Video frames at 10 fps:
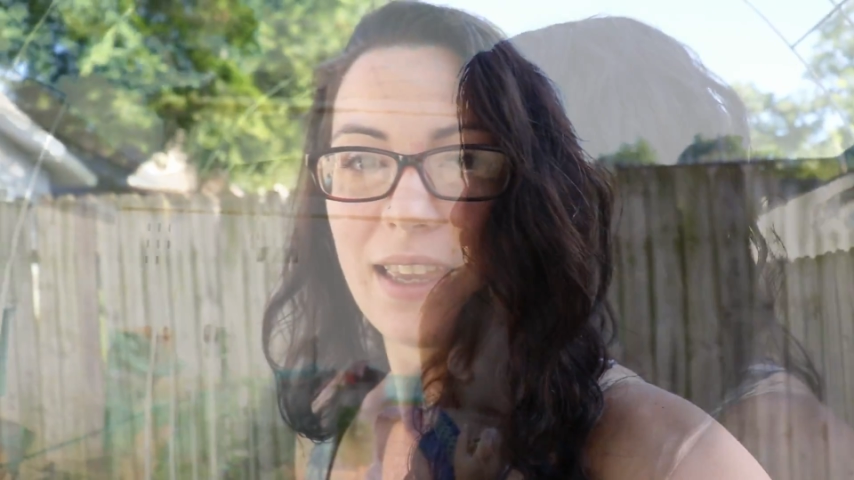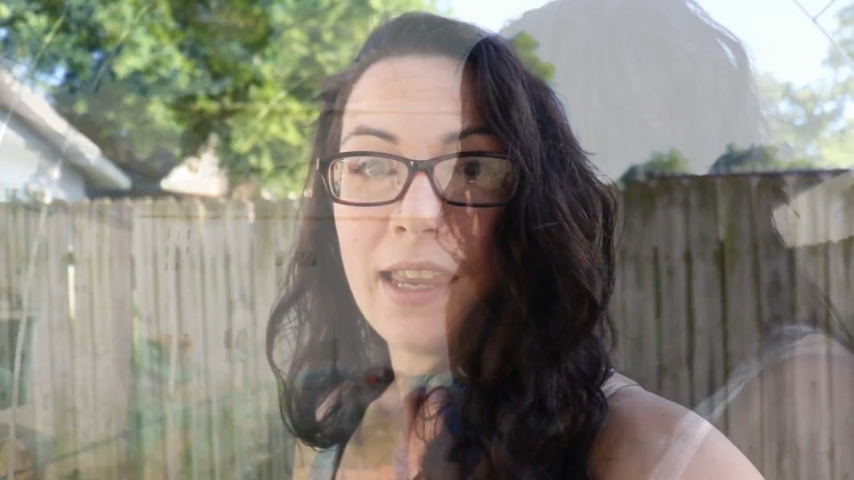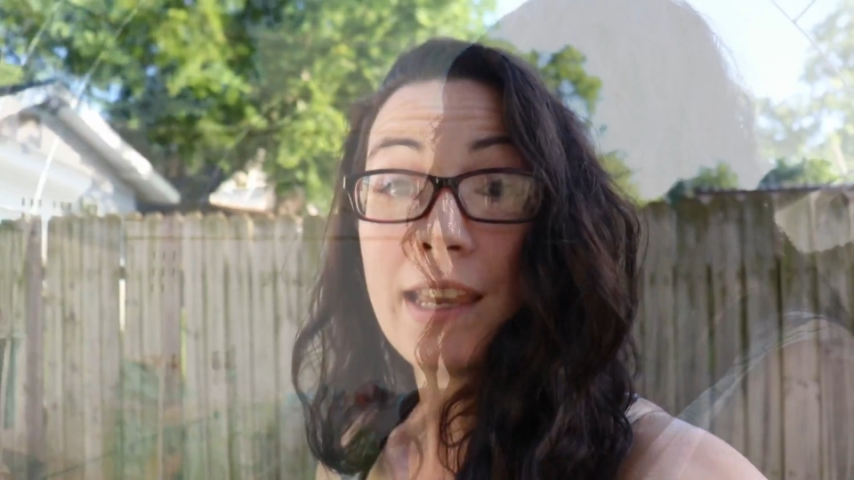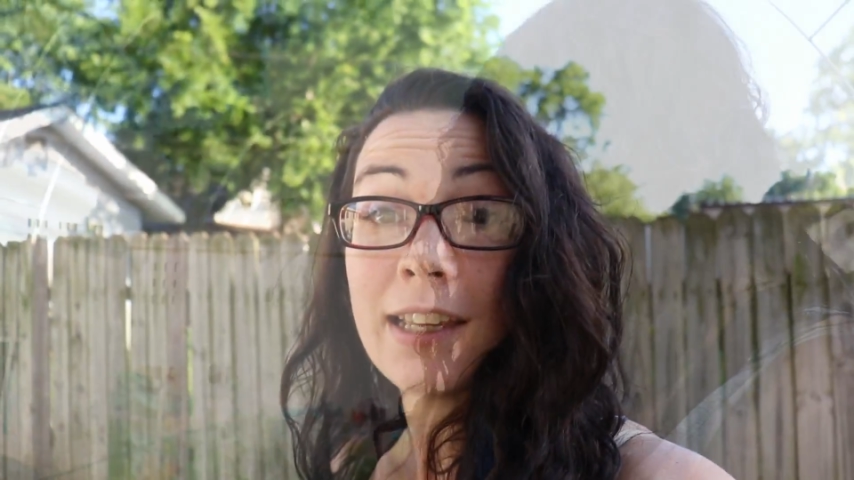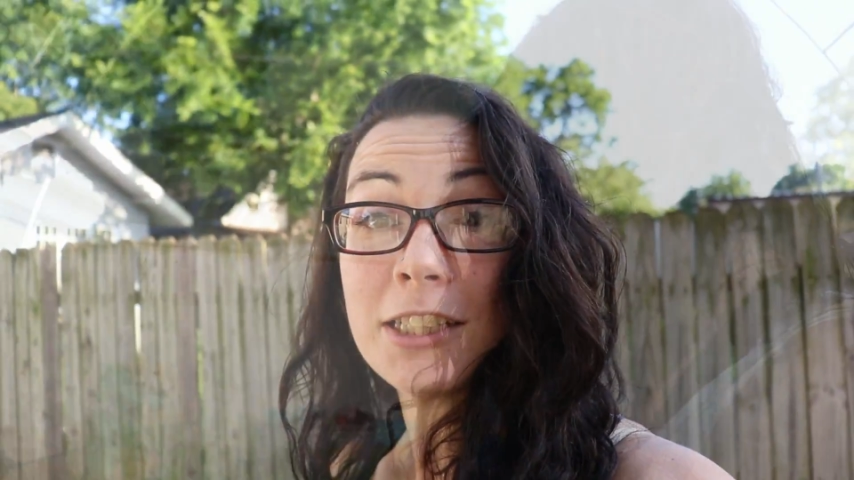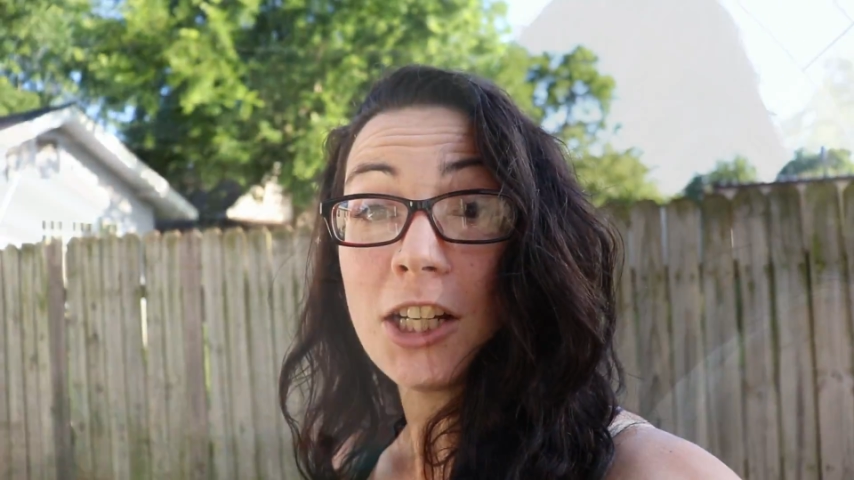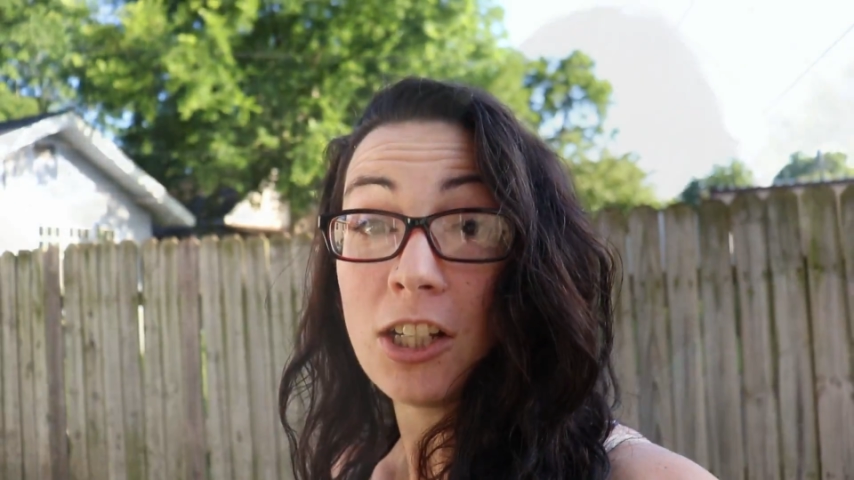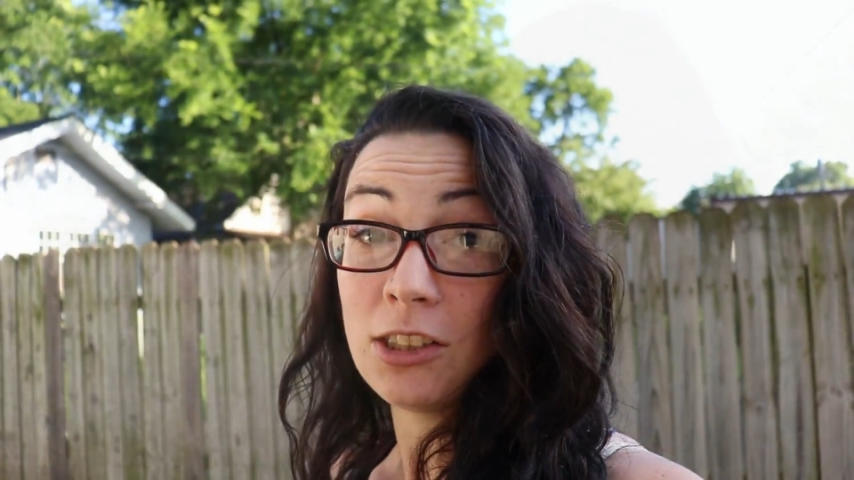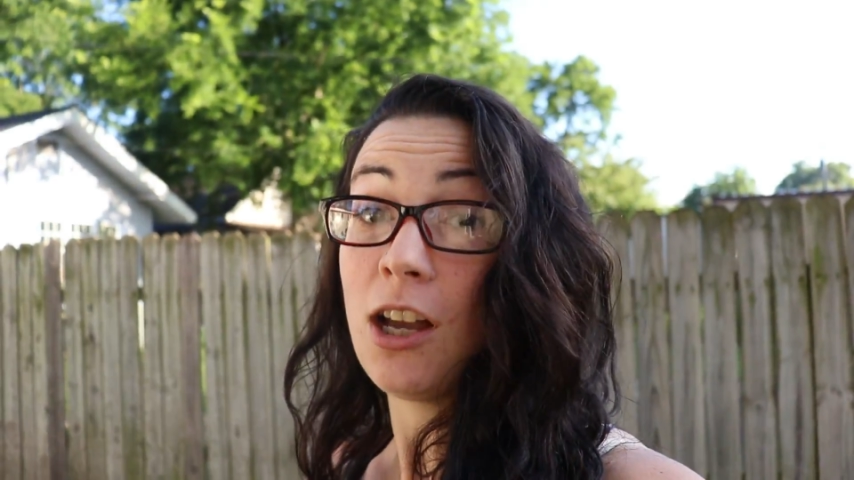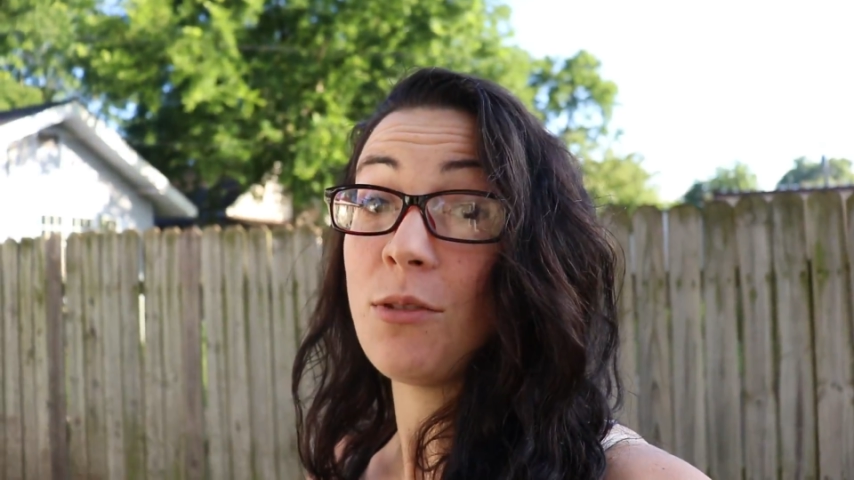And
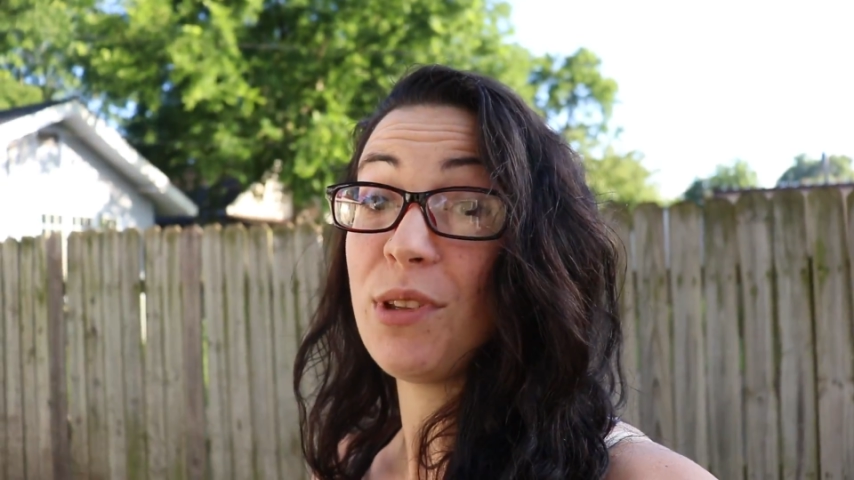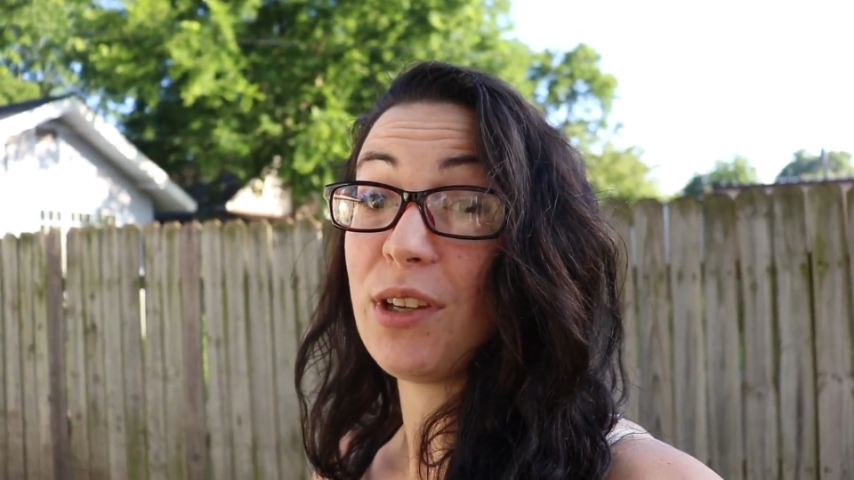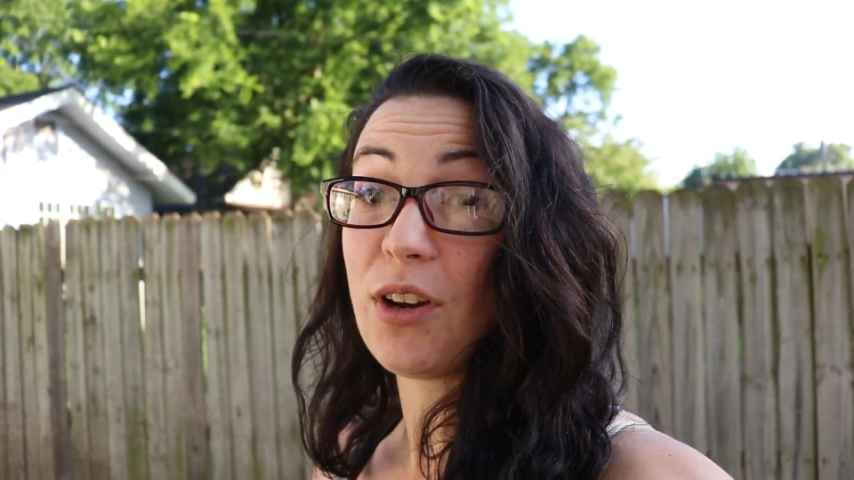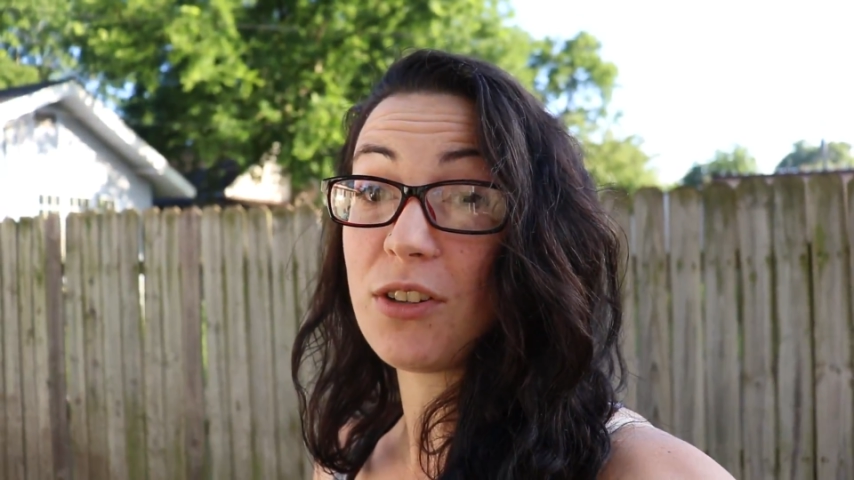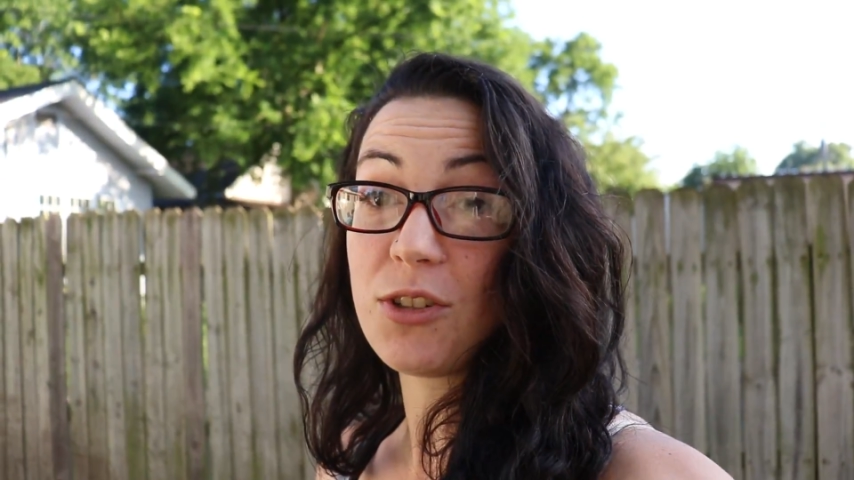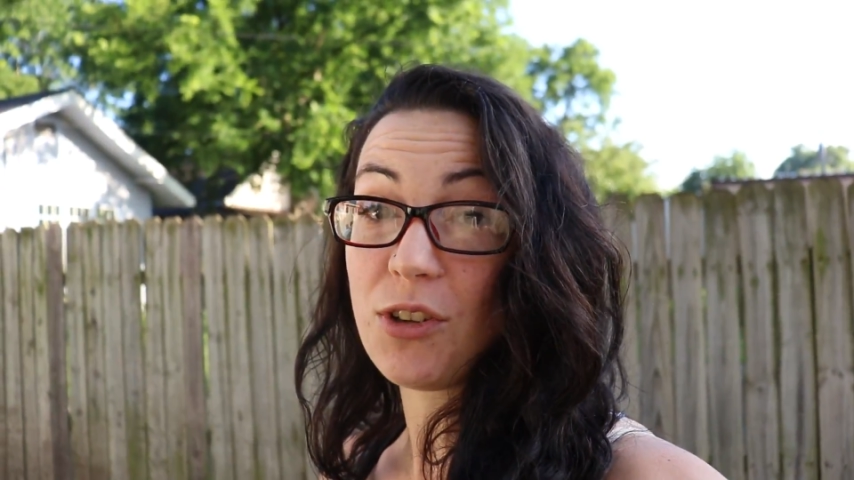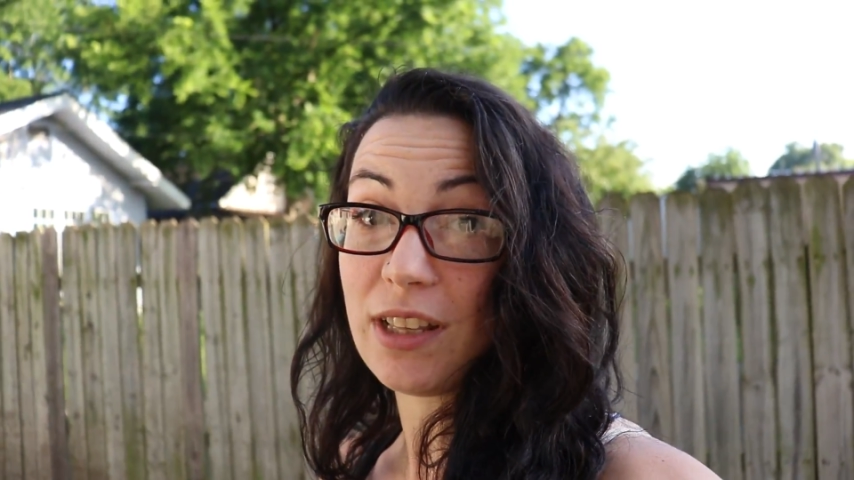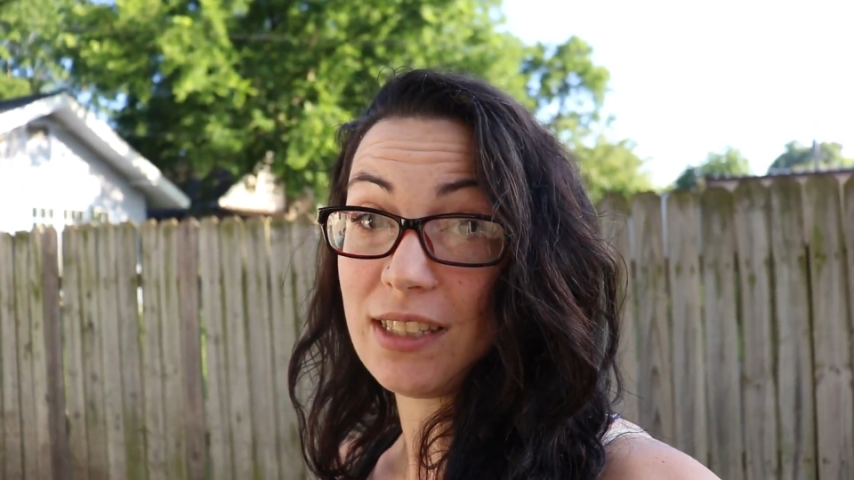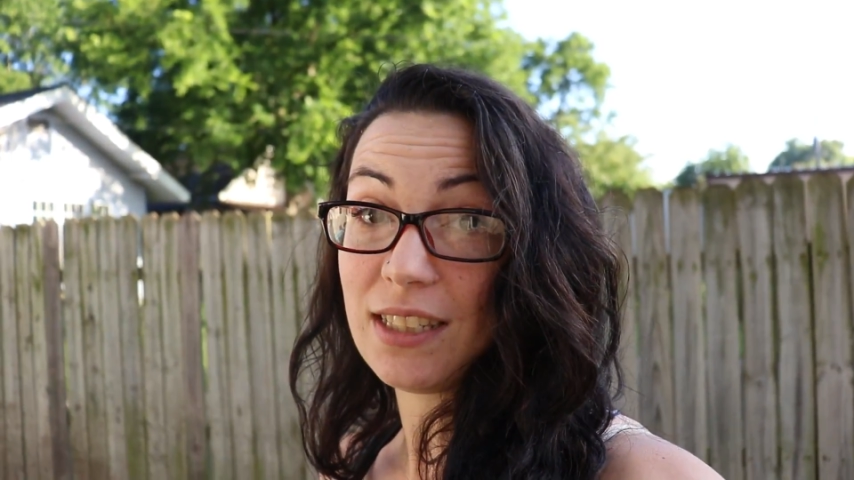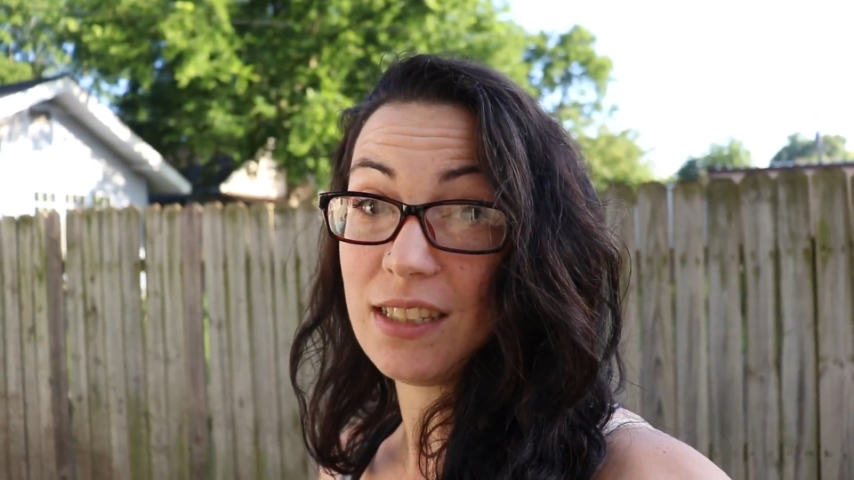along with the arch
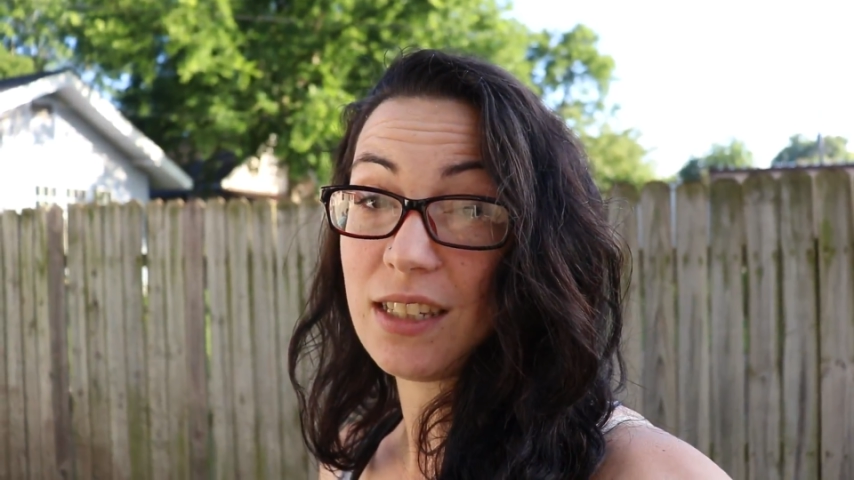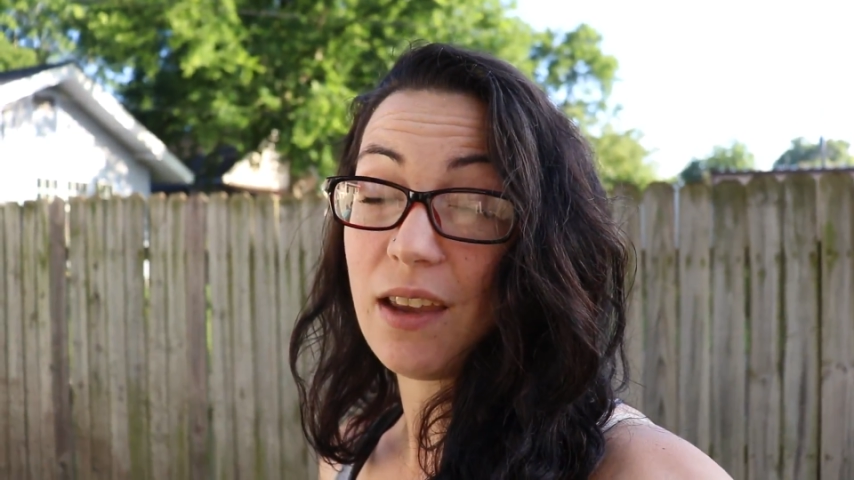trellises,